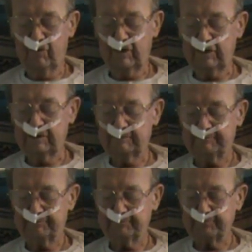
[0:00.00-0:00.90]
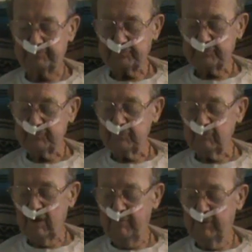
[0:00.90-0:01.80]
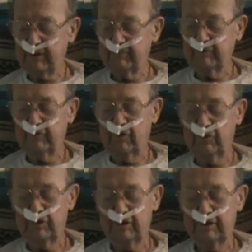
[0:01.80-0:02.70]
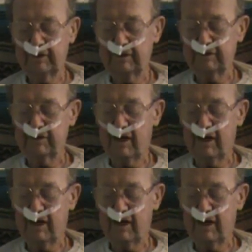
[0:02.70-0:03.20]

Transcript: rings. I pick up the phone uh, and it's